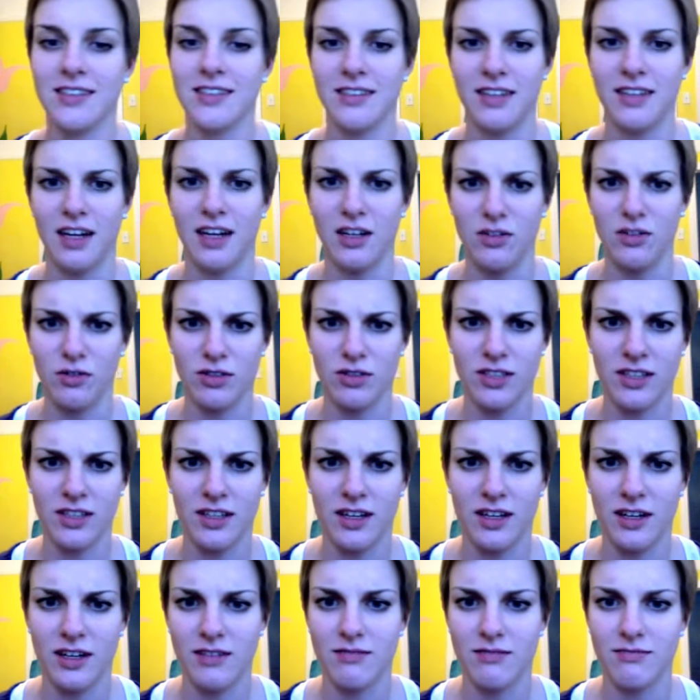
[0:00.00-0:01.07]
not endorsing
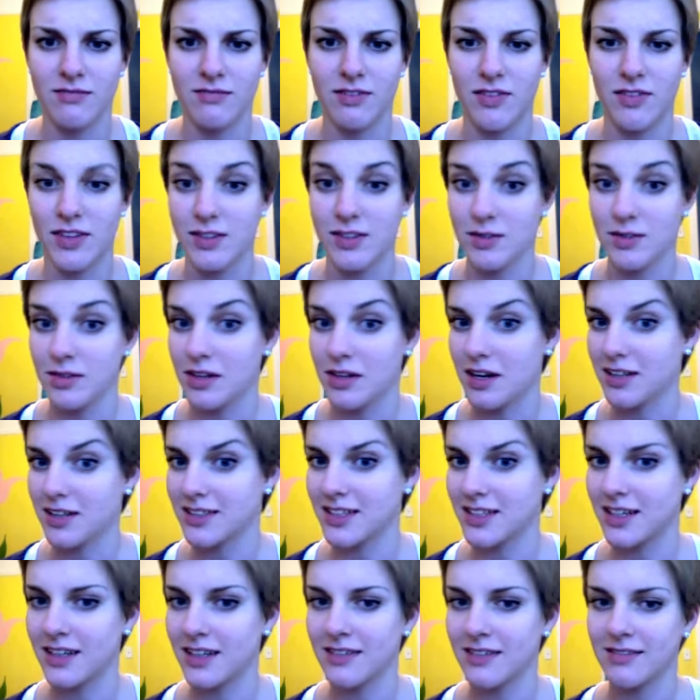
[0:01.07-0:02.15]
that if that's what you gotta
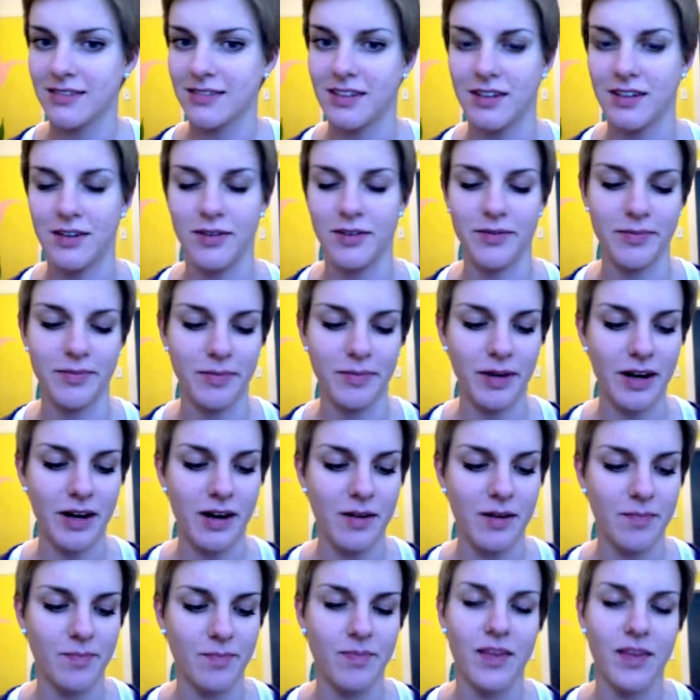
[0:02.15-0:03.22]
say. I don't know. But
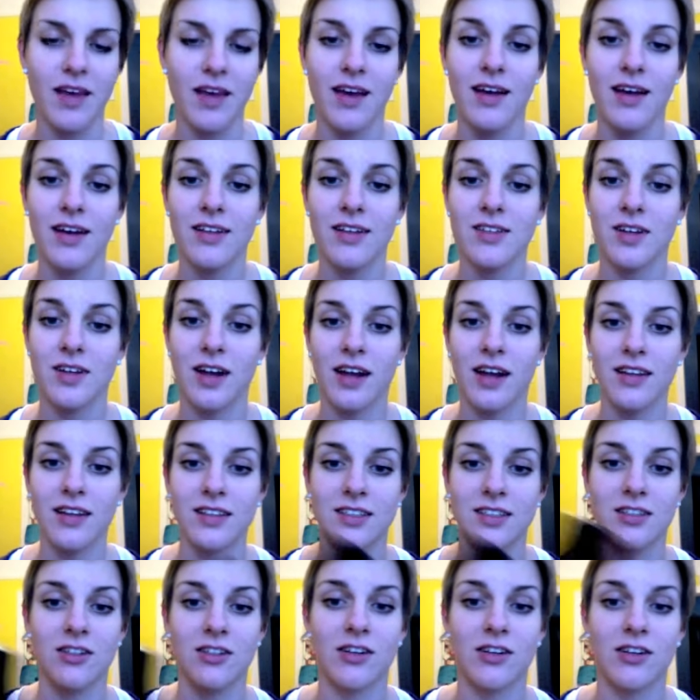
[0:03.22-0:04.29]
um, so I got this
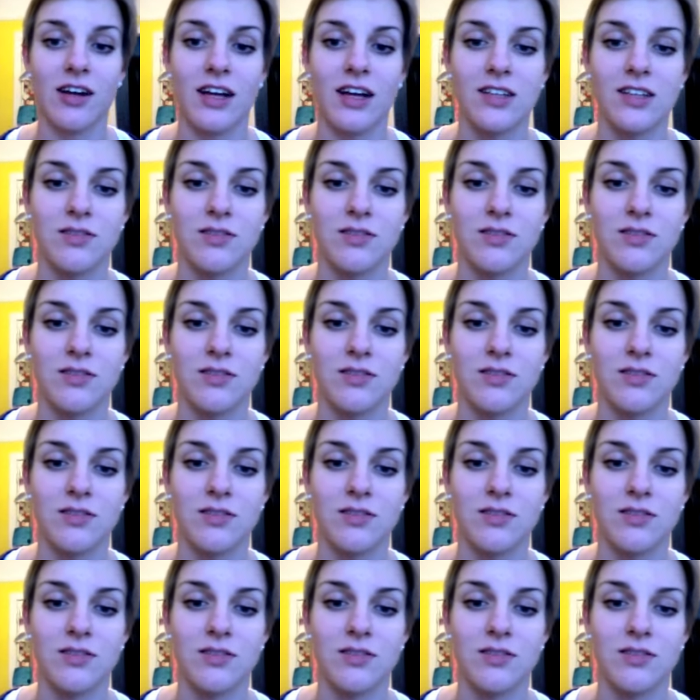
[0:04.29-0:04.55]
clear case